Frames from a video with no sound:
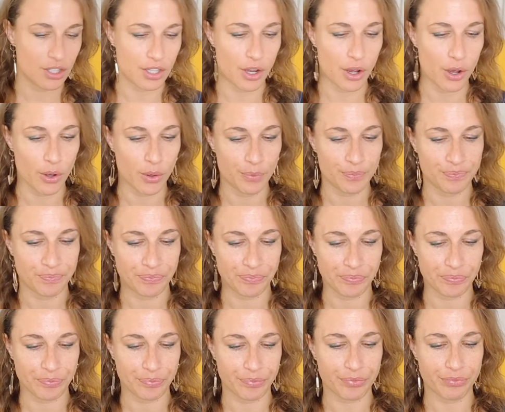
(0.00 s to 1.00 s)
So
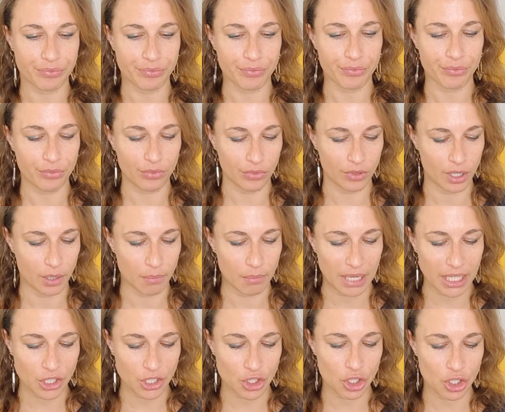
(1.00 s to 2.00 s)

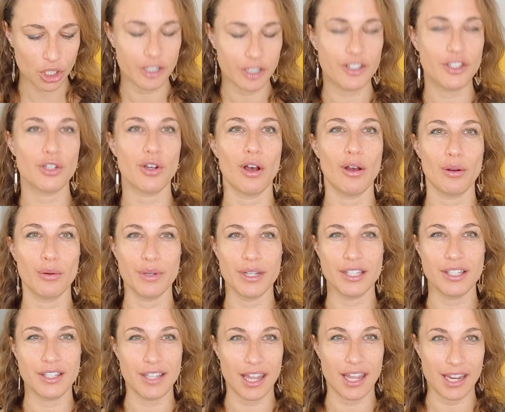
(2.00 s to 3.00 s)
make sure to
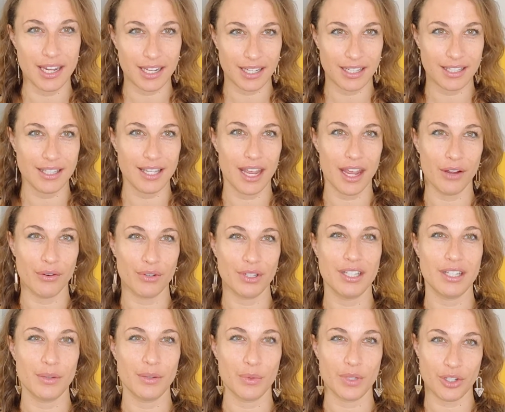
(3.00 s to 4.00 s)
always stay in
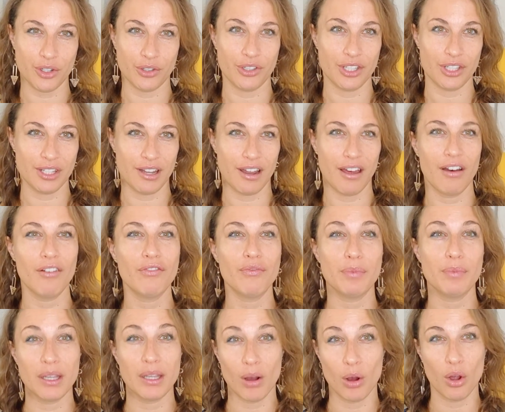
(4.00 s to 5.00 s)
integrity with
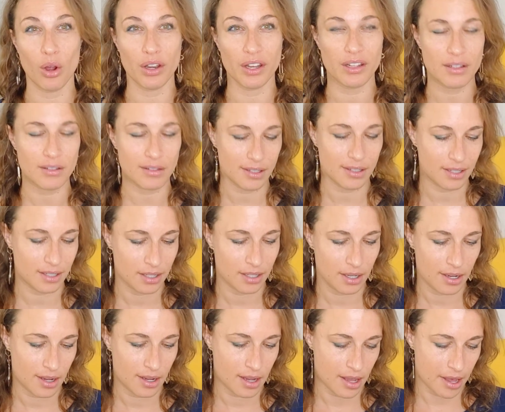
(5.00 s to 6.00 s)
yourself, be honest.
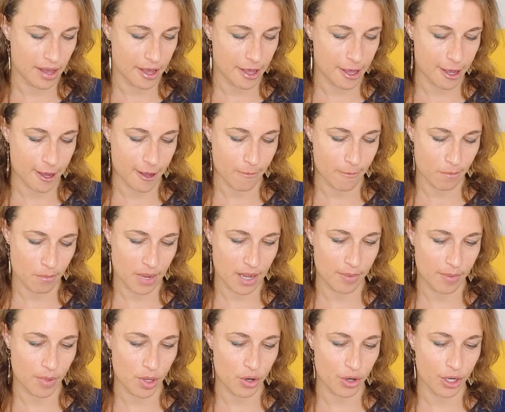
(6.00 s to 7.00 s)

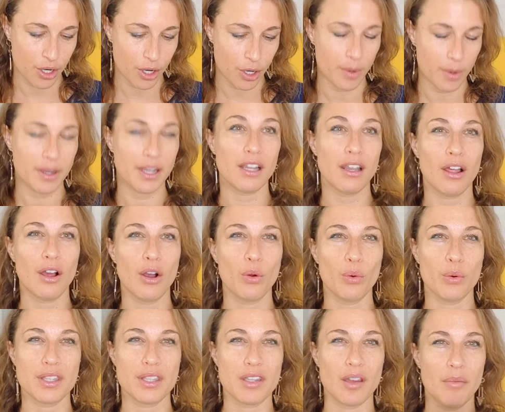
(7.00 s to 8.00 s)
Maybe you're going along
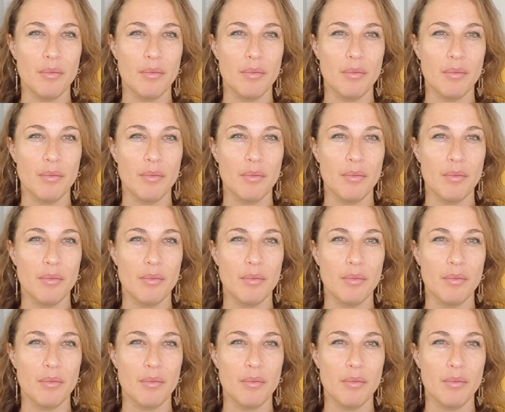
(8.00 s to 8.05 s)
with